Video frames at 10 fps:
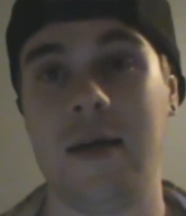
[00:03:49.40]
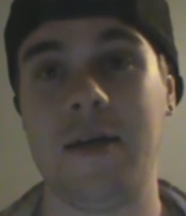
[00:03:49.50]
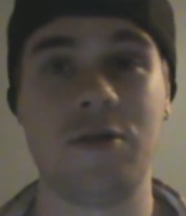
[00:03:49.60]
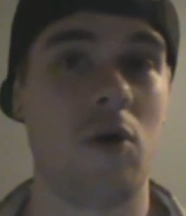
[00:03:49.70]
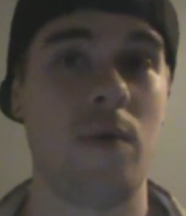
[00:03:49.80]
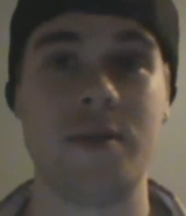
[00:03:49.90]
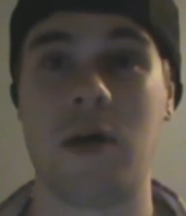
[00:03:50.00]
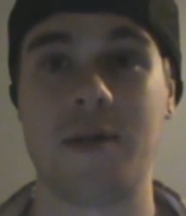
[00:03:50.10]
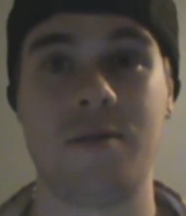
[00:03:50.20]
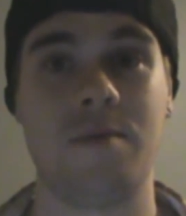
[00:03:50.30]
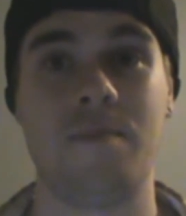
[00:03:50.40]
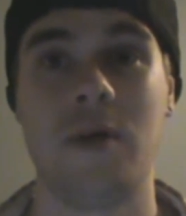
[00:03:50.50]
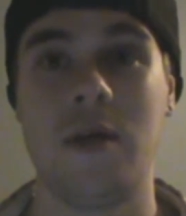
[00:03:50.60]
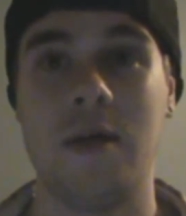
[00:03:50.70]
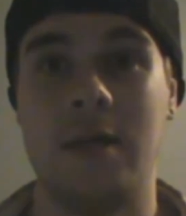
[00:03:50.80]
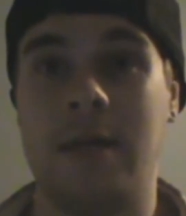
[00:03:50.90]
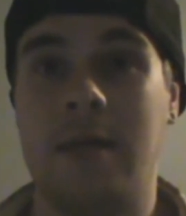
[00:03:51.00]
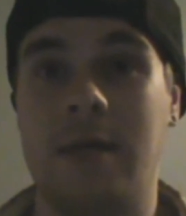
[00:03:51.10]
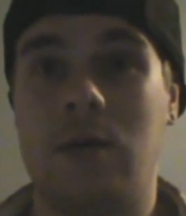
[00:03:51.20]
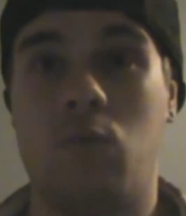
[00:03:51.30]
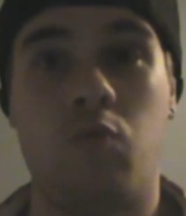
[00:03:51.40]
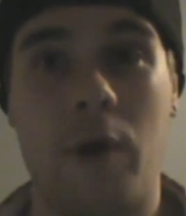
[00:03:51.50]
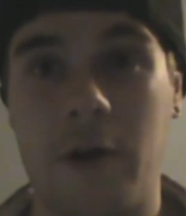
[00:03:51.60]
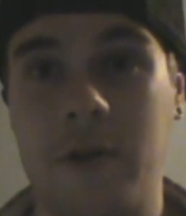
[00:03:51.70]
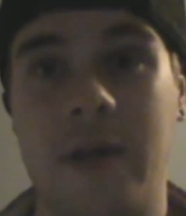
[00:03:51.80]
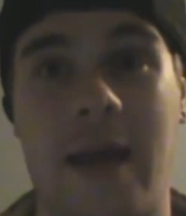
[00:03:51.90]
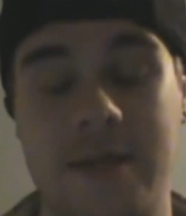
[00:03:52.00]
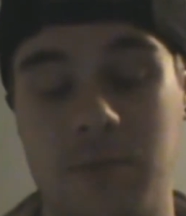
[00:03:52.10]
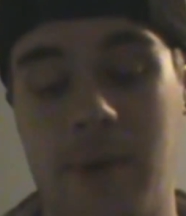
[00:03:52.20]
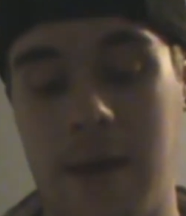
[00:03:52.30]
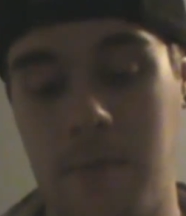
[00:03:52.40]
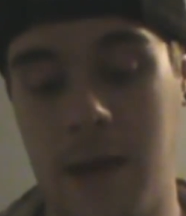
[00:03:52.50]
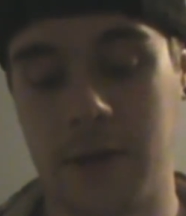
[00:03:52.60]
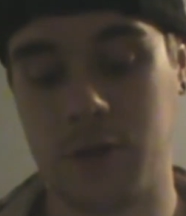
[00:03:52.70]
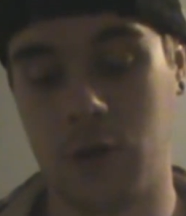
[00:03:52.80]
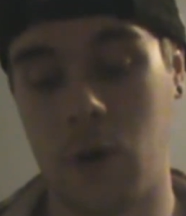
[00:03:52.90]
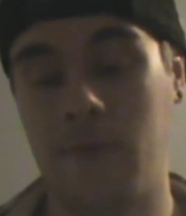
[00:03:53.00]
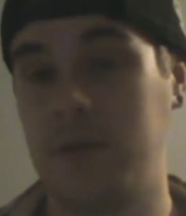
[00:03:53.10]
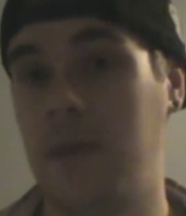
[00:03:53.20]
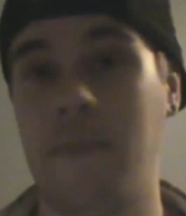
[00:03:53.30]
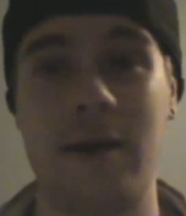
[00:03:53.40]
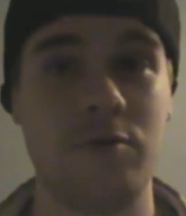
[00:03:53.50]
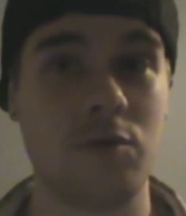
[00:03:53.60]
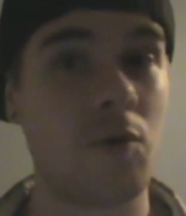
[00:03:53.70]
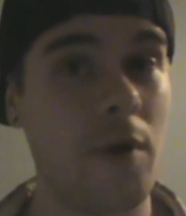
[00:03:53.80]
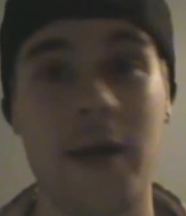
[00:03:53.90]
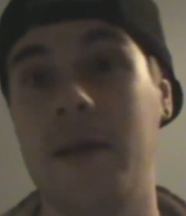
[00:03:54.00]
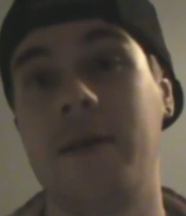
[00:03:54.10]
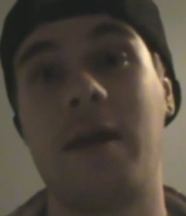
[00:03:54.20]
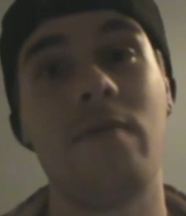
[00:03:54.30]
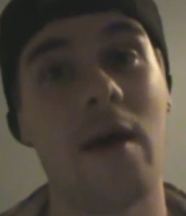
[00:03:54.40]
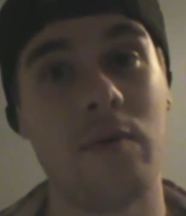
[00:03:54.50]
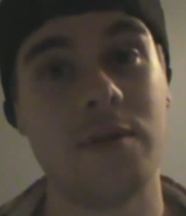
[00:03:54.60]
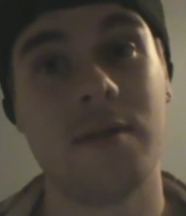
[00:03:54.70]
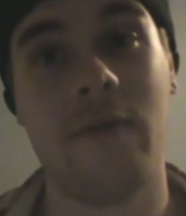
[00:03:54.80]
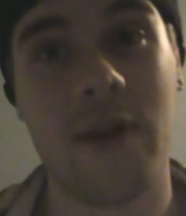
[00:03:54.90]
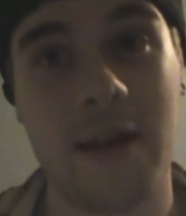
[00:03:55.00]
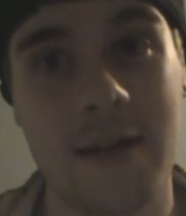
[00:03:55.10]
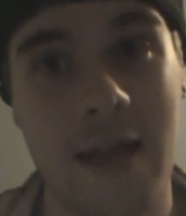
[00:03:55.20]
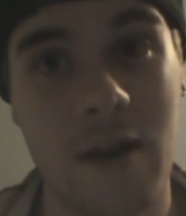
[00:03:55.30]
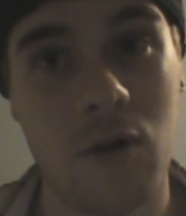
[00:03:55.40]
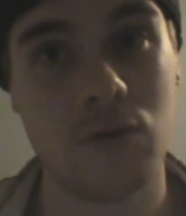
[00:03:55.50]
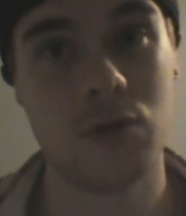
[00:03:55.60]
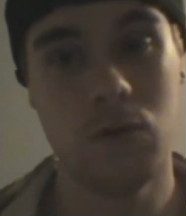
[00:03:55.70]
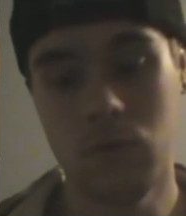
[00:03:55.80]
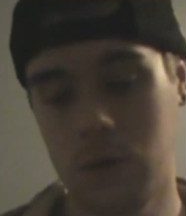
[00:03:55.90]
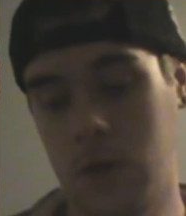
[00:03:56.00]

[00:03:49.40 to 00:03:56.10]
he's always awesome. Rarely has a bad match, so obviously the match was great, and give that one 7 out of 10 also.